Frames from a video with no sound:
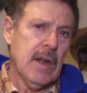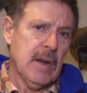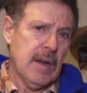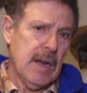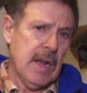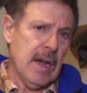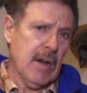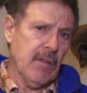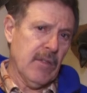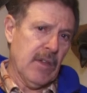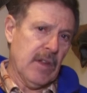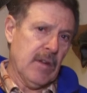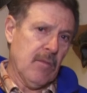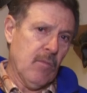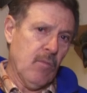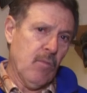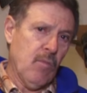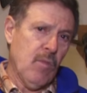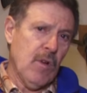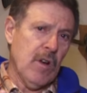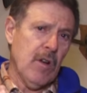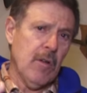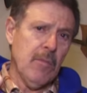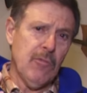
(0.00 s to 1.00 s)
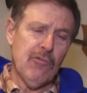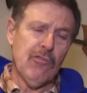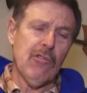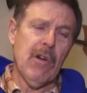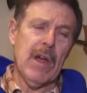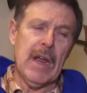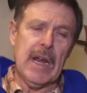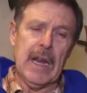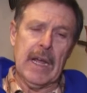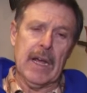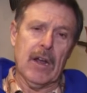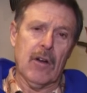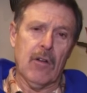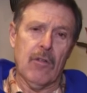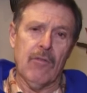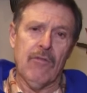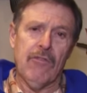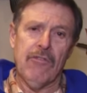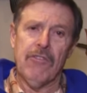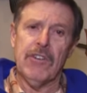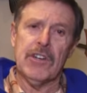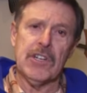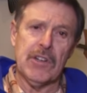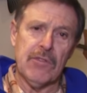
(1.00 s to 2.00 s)
Now then, when I'm trailing and I'm
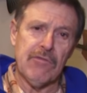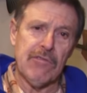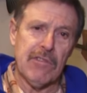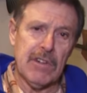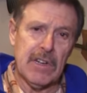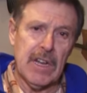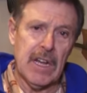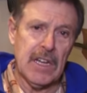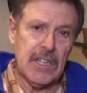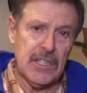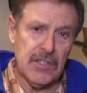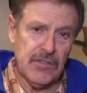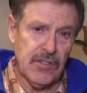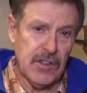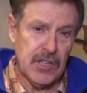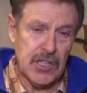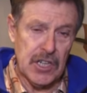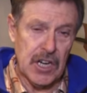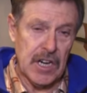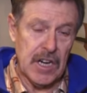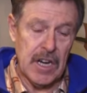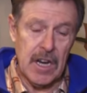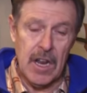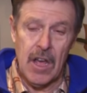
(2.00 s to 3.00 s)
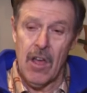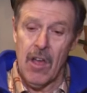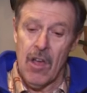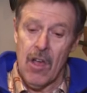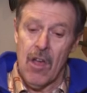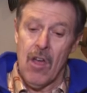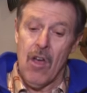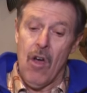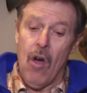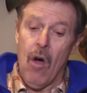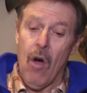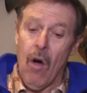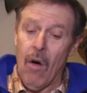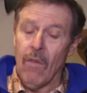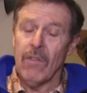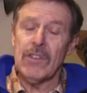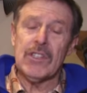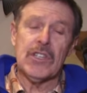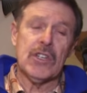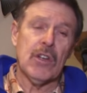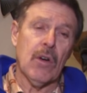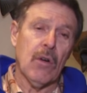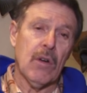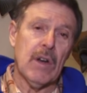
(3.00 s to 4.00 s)
fishing for a day's fishing,
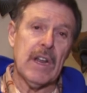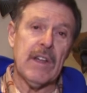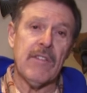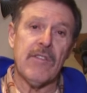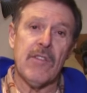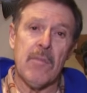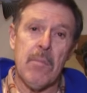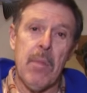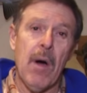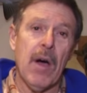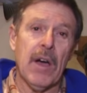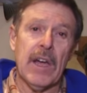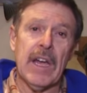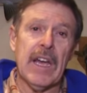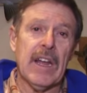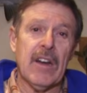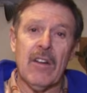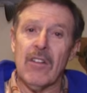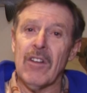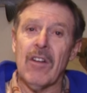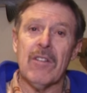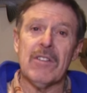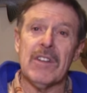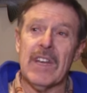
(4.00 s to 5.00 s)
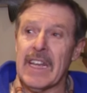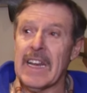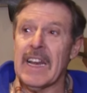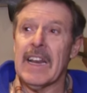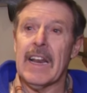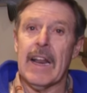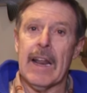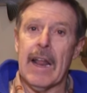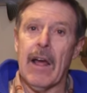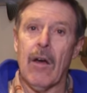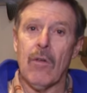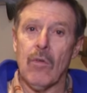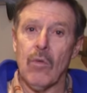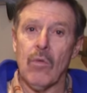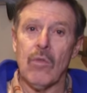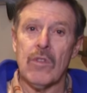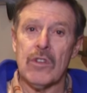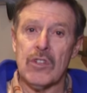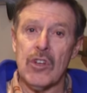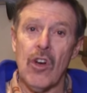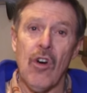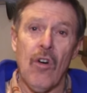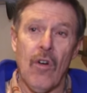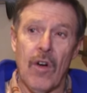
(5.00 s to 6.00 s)
obviously I leave the bung in, I don't take it in and out all the
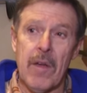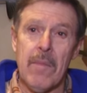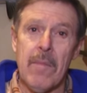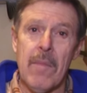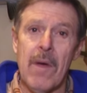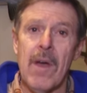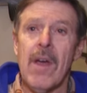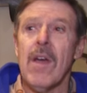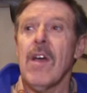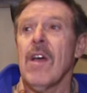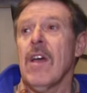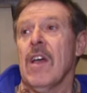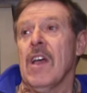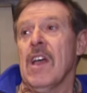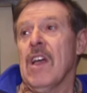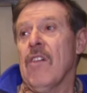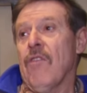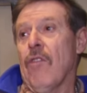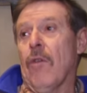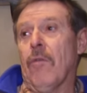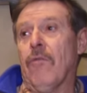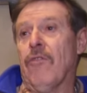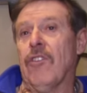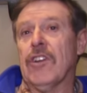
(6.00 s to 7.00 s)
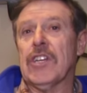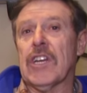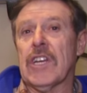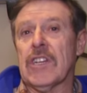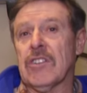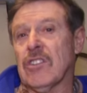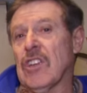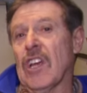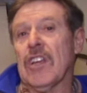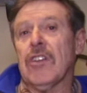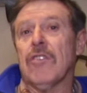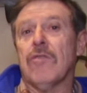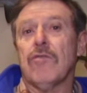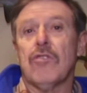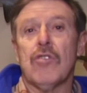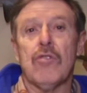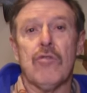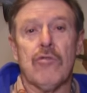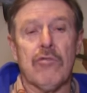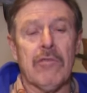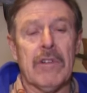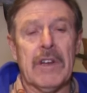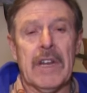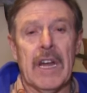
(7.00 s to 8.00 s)
time. If I'm fishing, say,
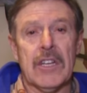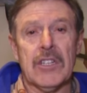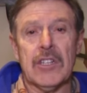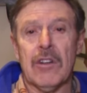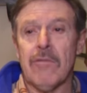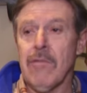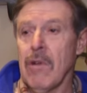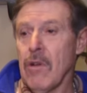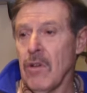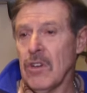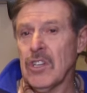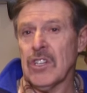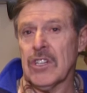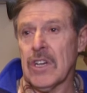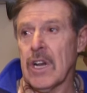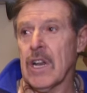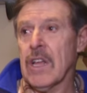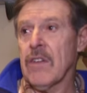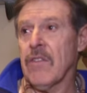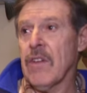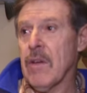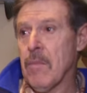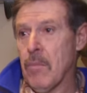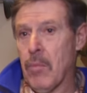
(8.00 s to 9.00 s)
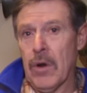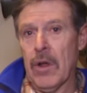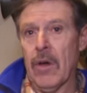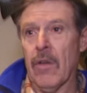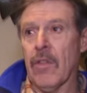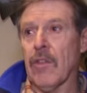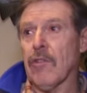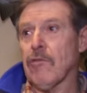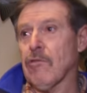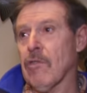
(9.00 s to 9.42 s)
two, three days in a row, just leave it, put it on the